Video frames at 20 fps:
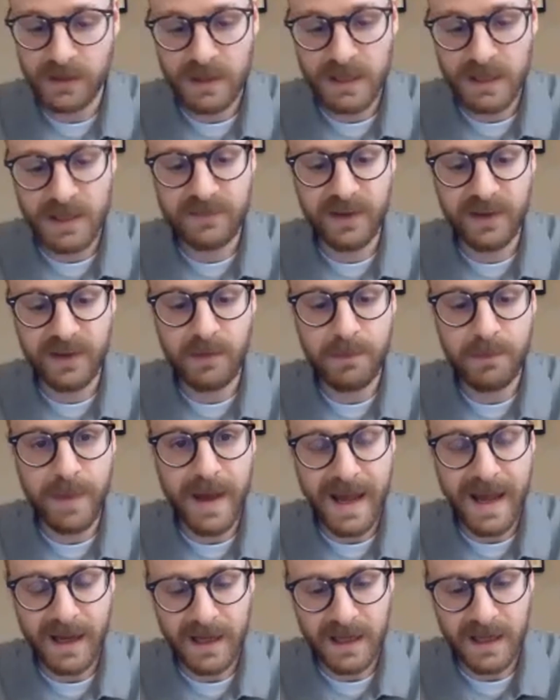he fell
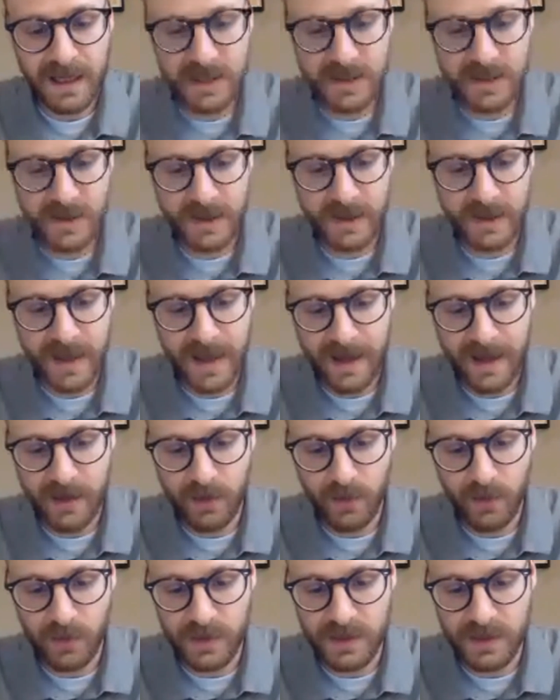back into the
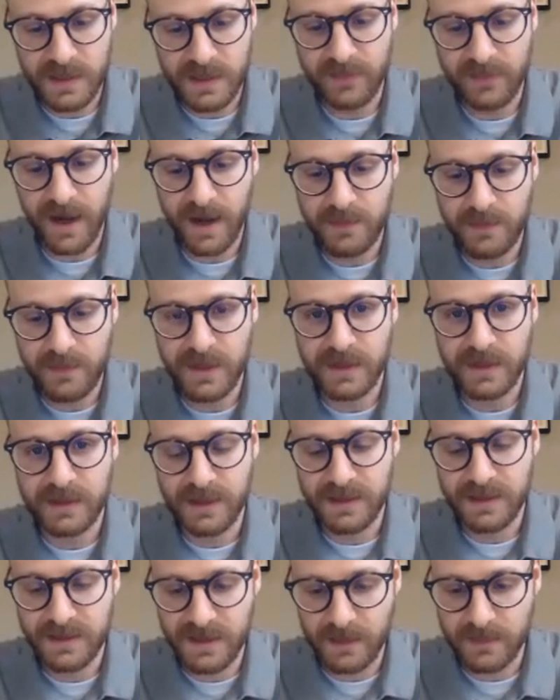categories of object
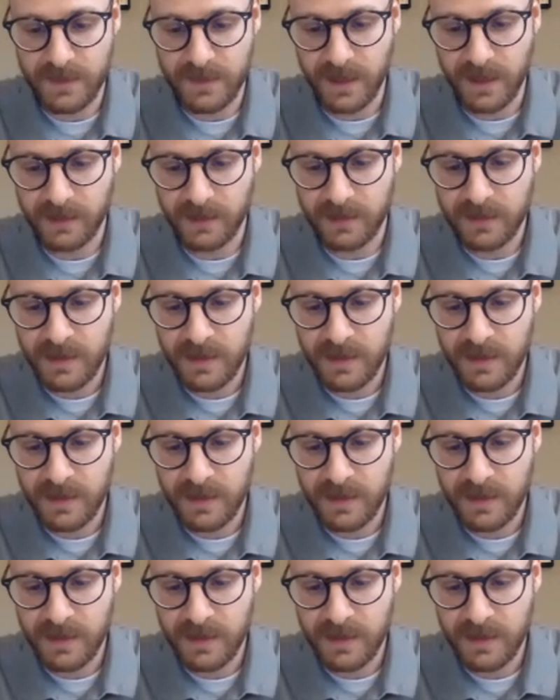and subject,